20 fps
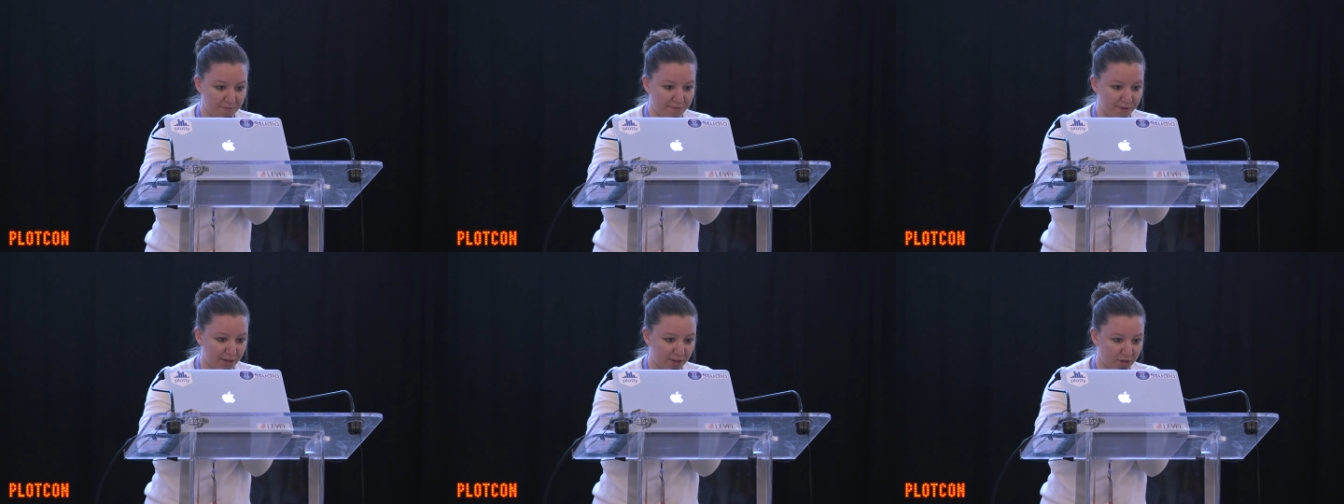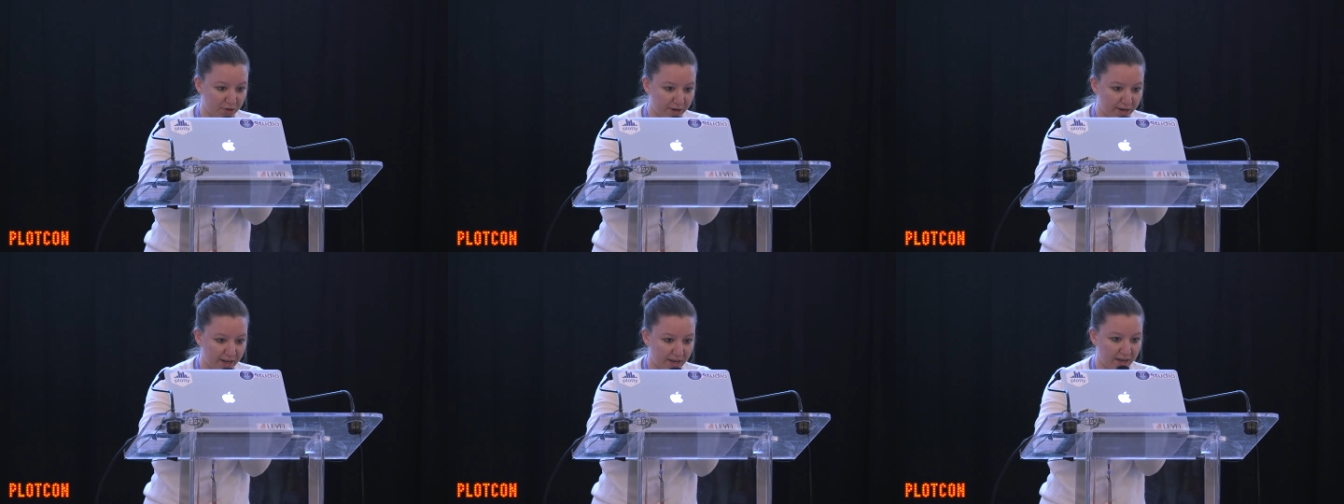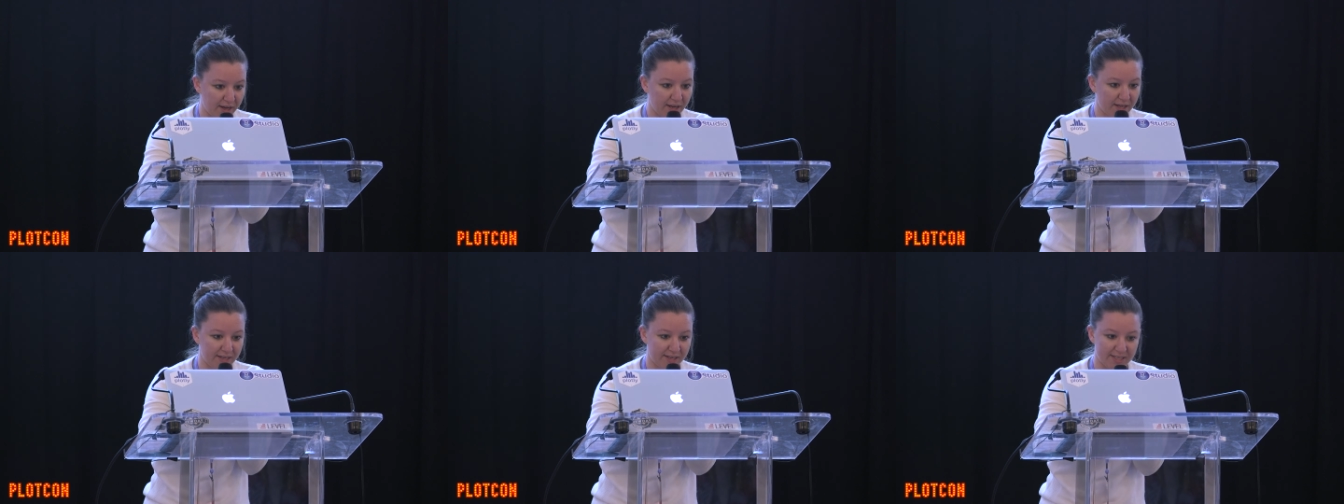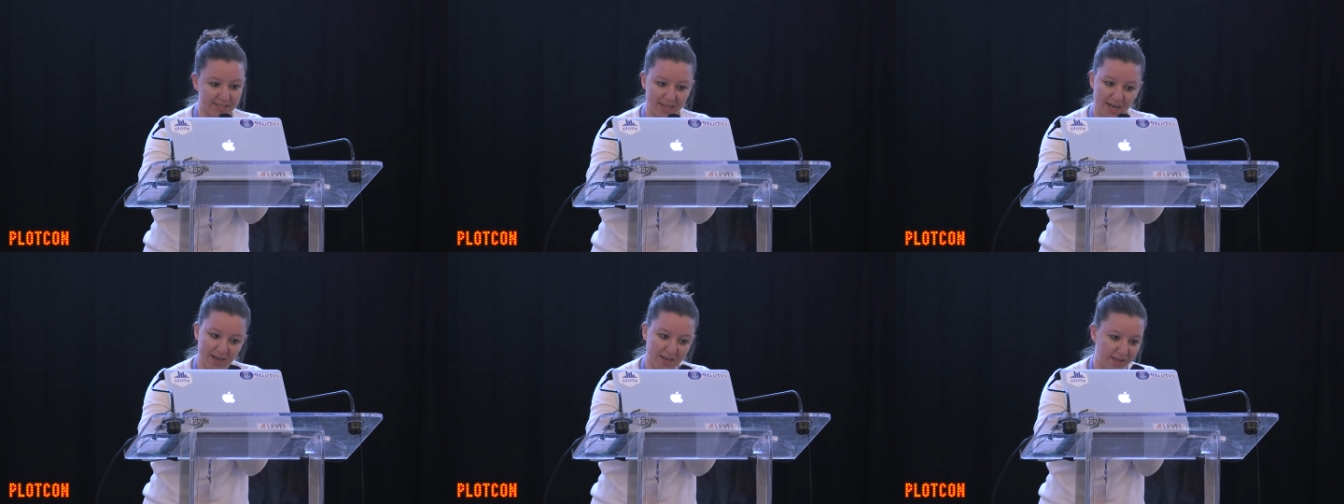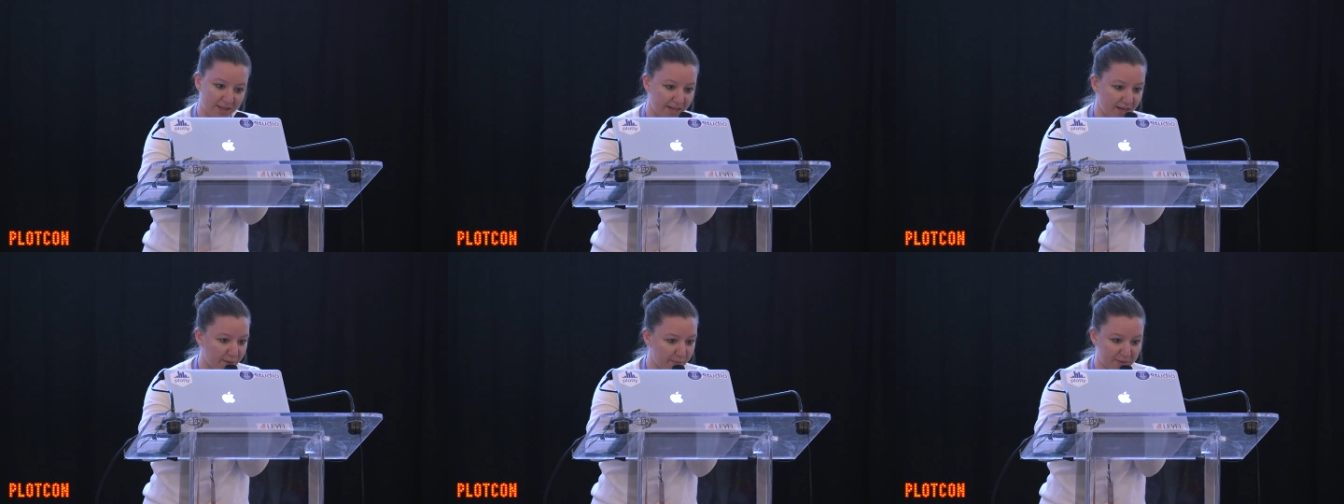the filtering. He's got to
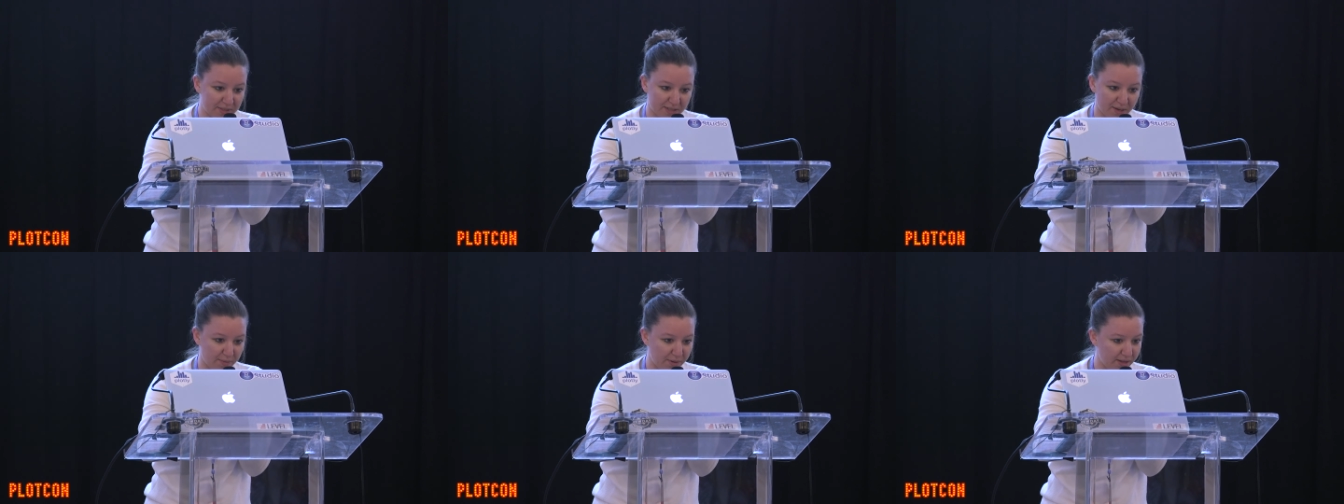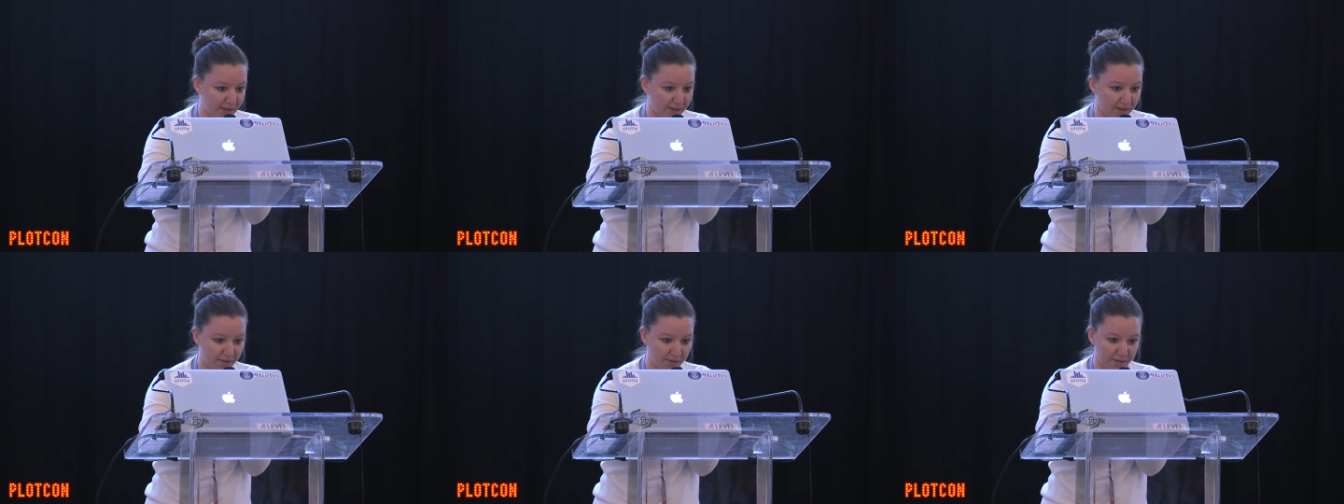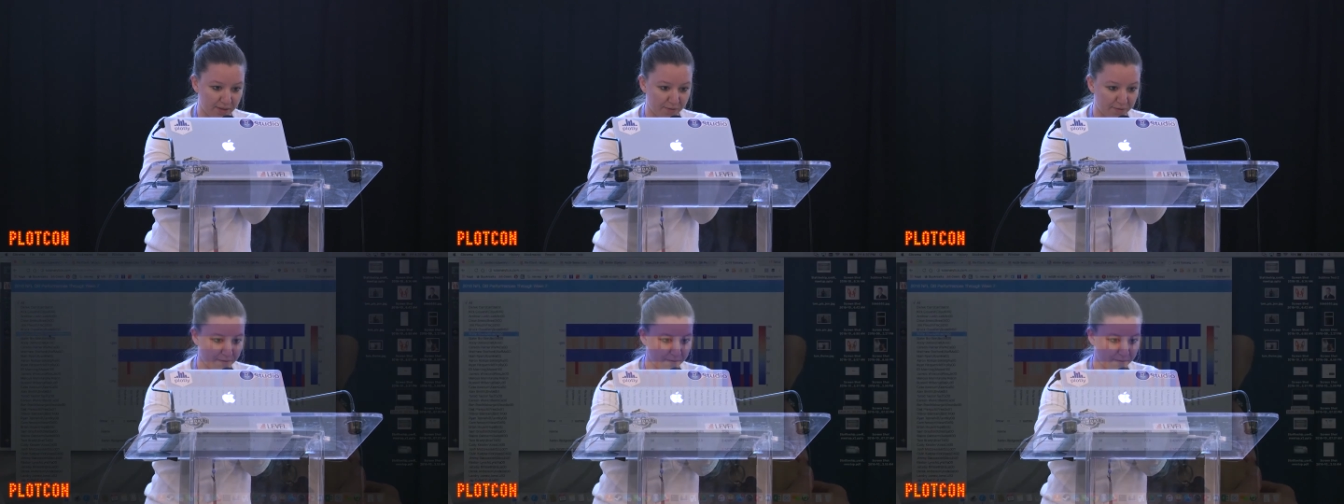clean up some of